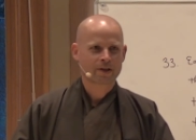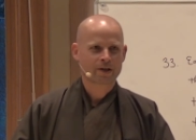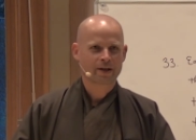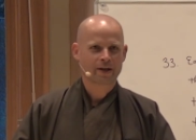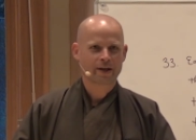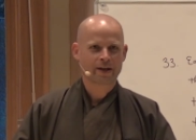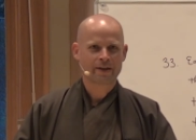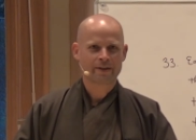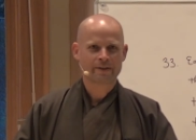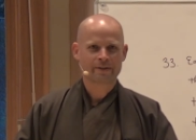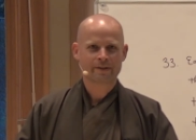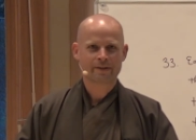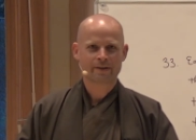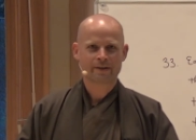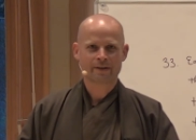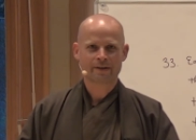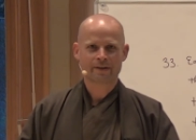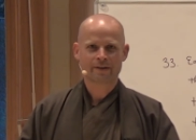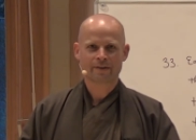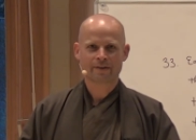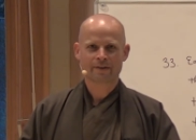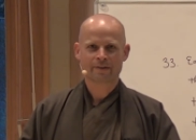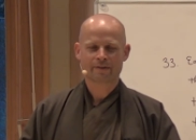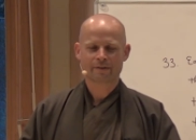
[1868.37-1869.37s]

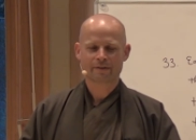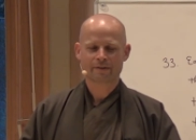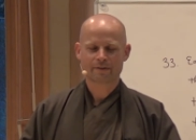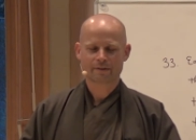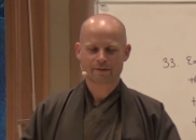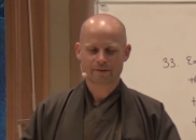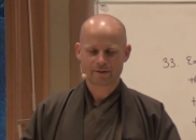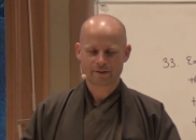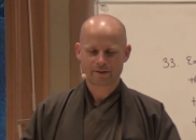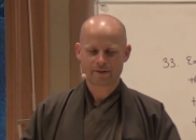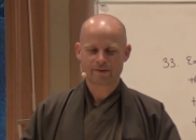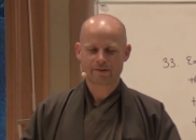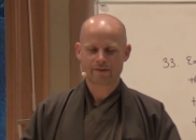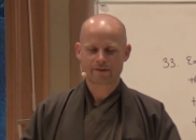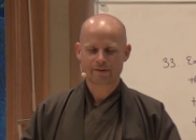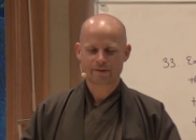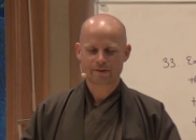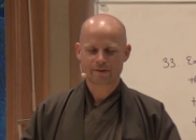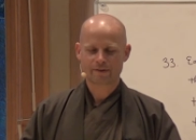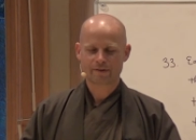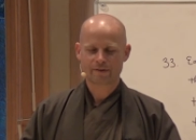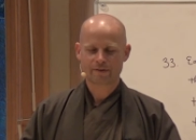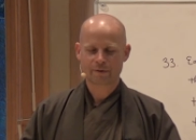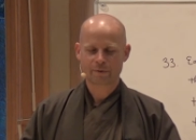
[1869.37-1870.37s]
And
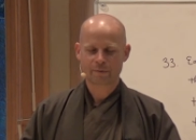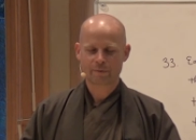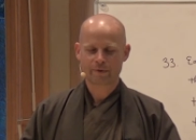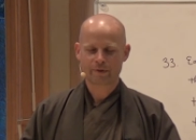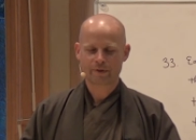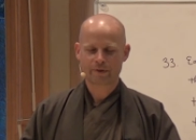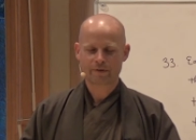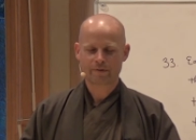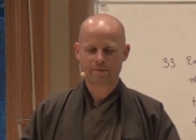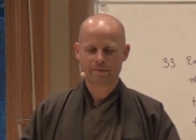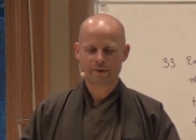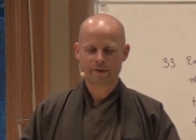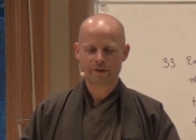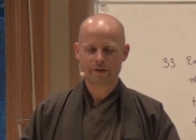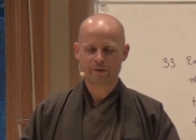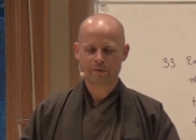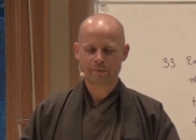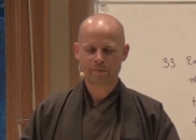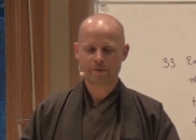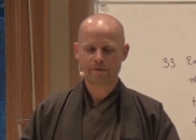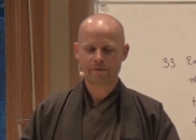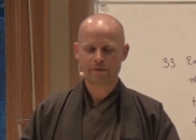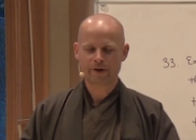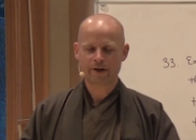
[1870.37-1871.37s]
so we need
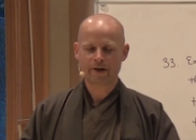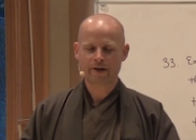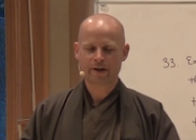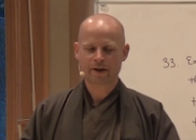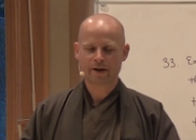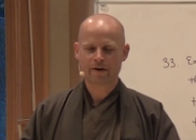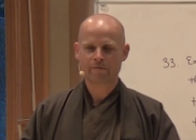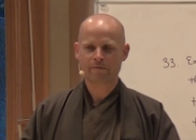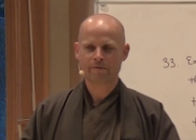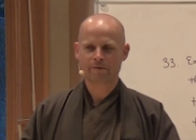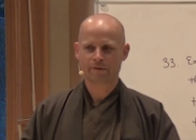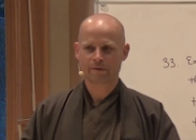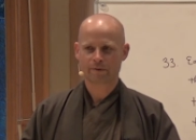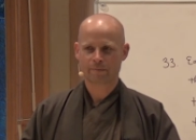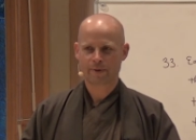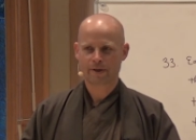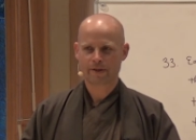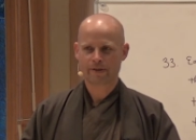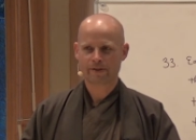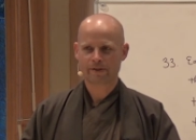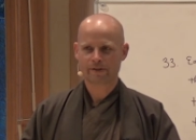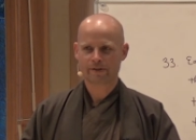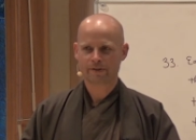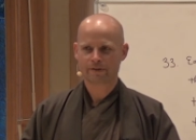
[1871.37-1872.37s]
to be very careful
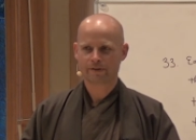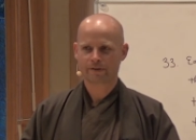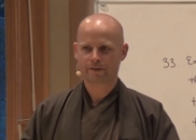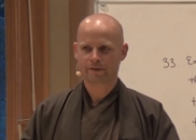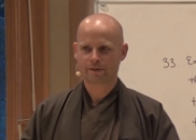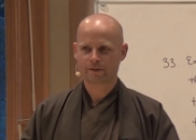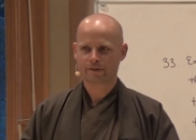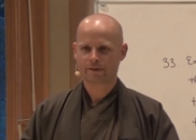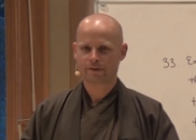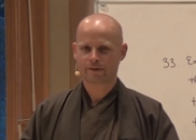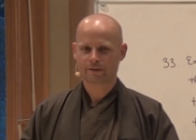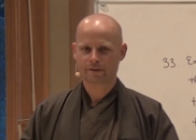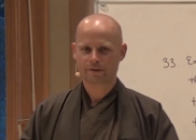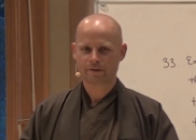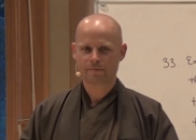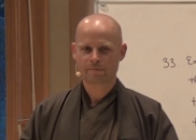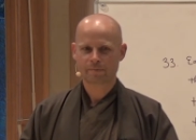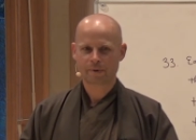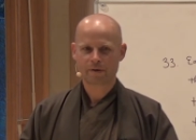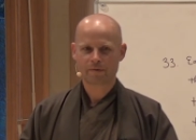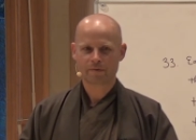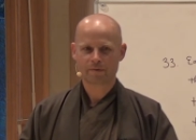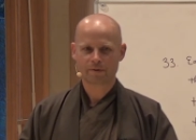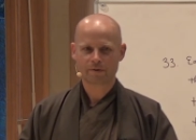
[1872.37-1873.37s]
about this
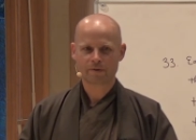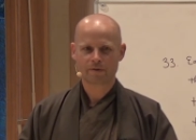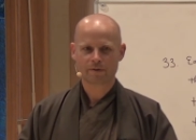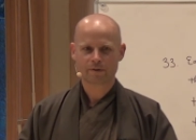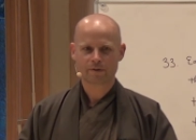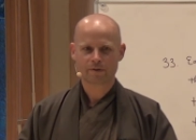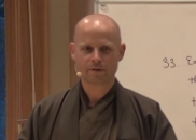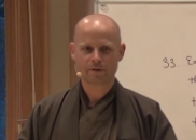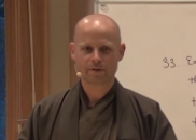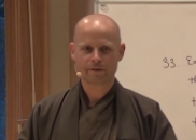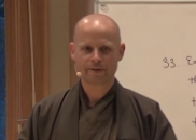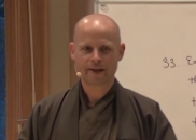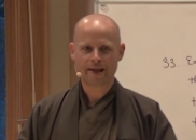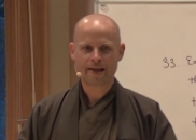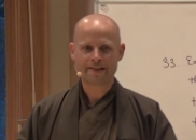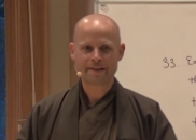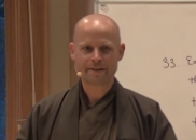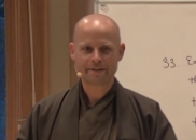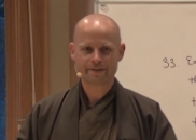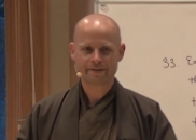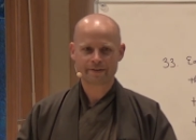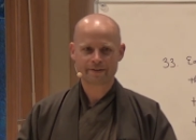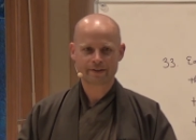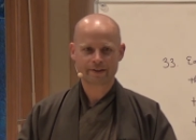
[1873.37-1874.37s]

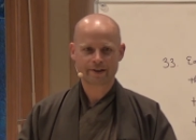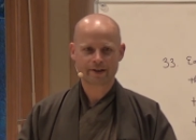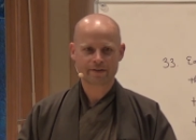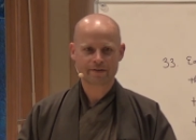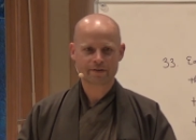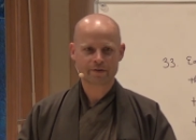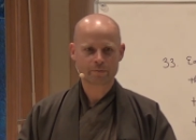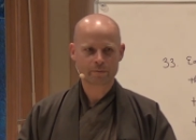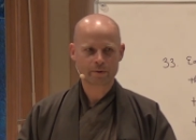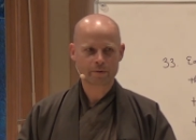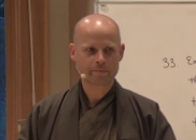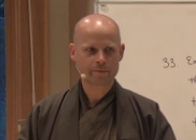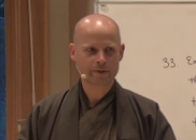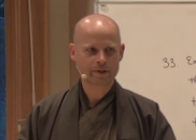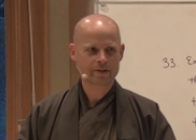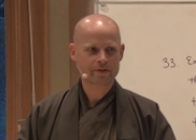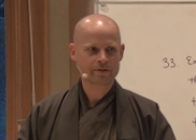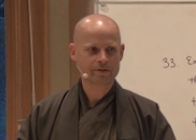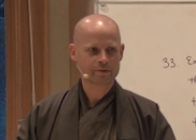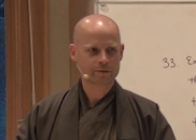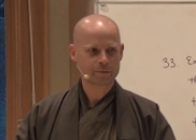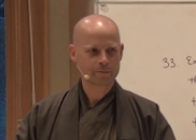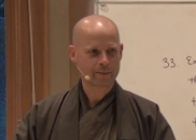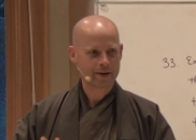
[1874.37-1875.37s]
tendency as human
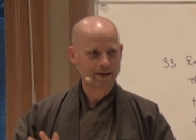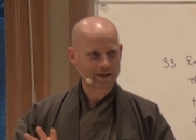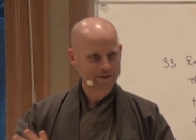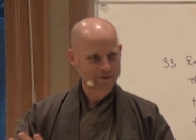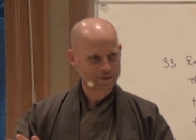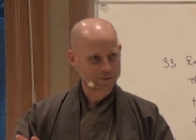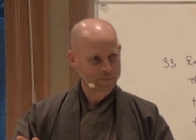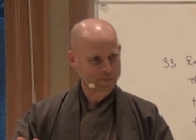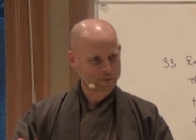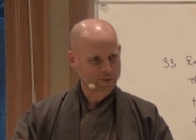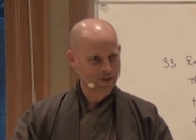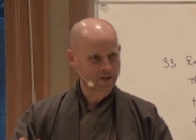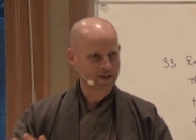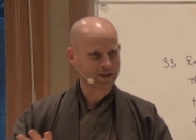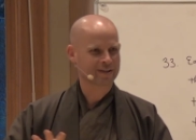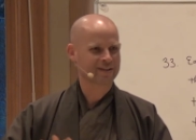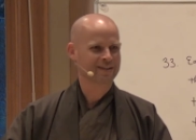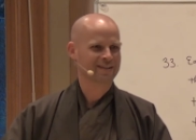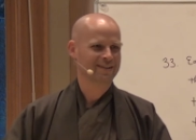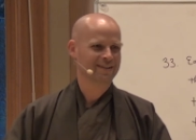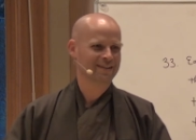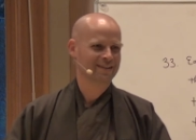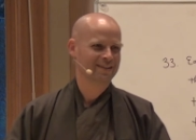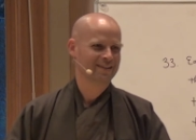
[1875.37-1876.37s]
beings to make the Buddha
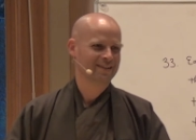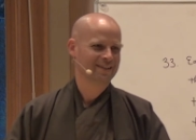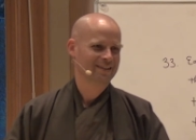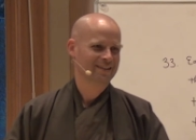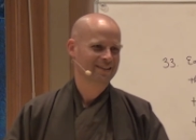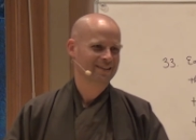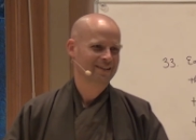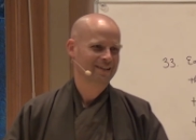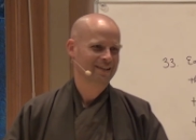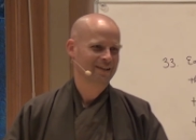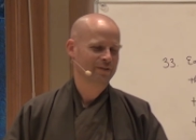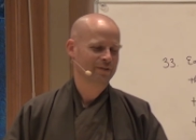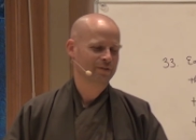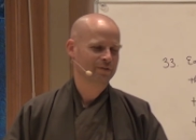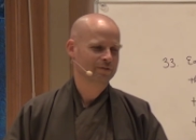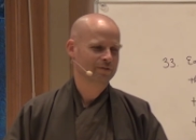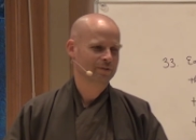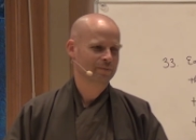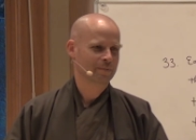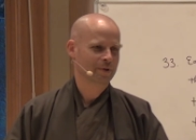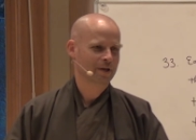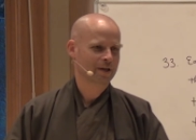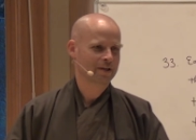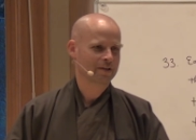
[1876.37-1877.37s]
into
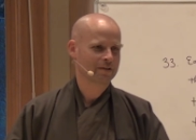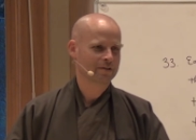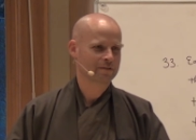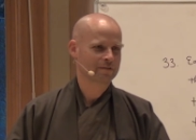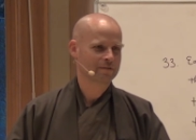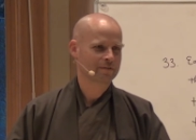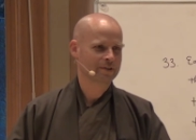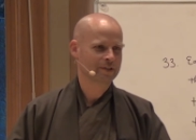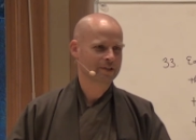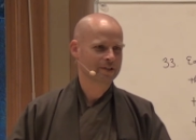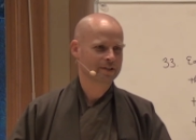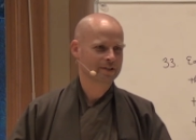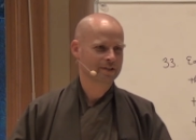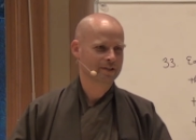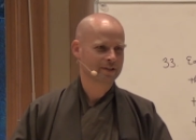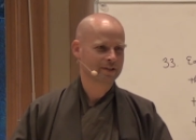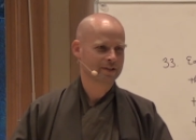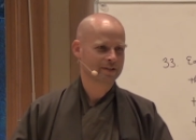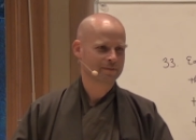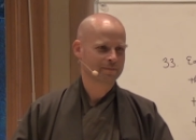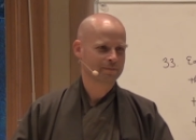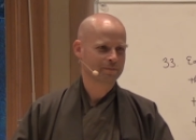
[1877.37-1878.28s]
some kind of divinity.